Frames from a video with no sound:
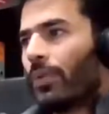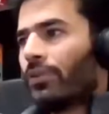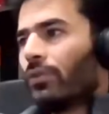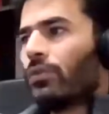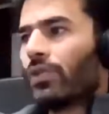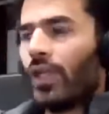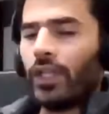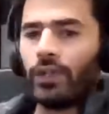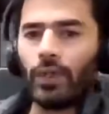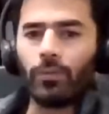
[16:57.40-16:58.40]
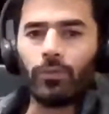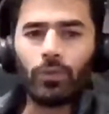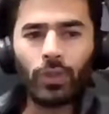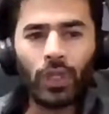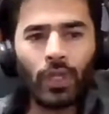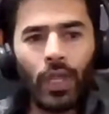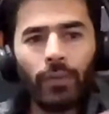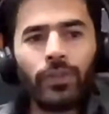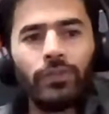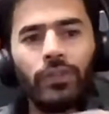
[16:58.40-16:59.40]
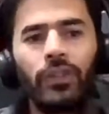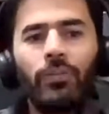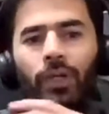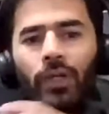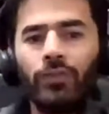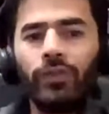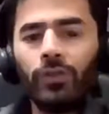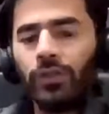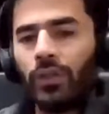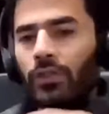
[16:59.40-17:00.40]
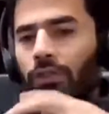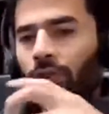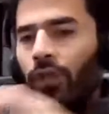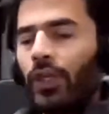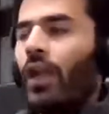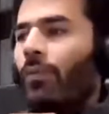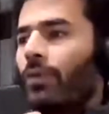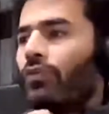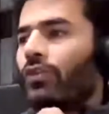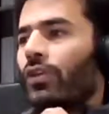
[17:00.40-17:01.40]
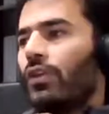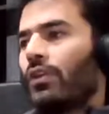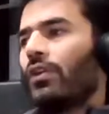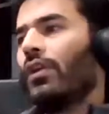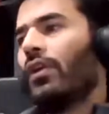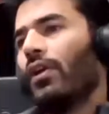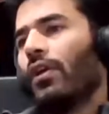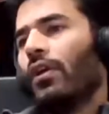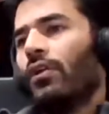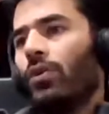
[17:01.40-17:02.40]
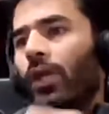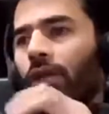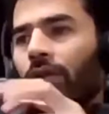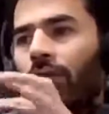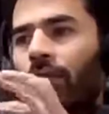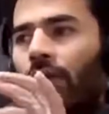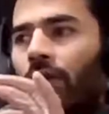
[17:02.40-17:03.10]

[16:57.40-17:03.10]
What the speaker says: person who's leading them, you can help them see a bigger future. You can help them see, you can,